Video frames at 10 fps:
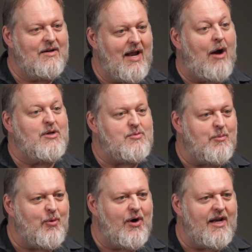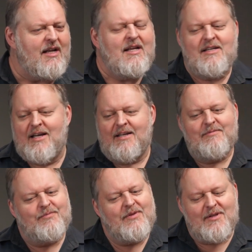in how it's reported. Mm-hmm.
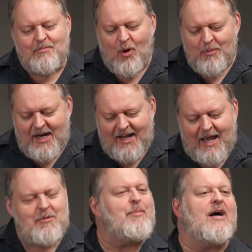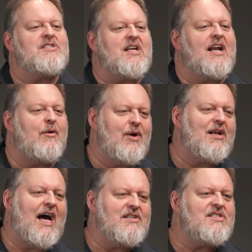The moment I came to Pakistan, I
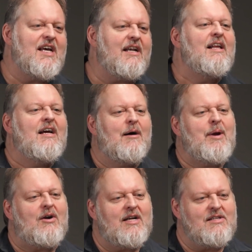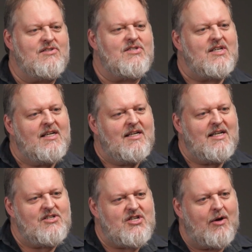realized that Americans
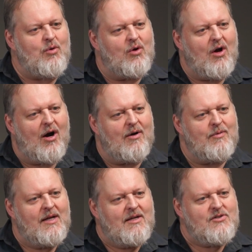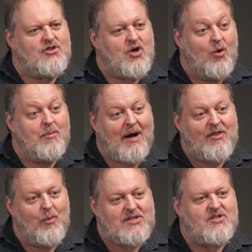in general are shown by
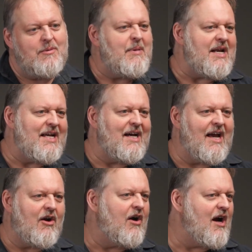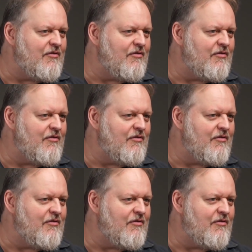the Western media and our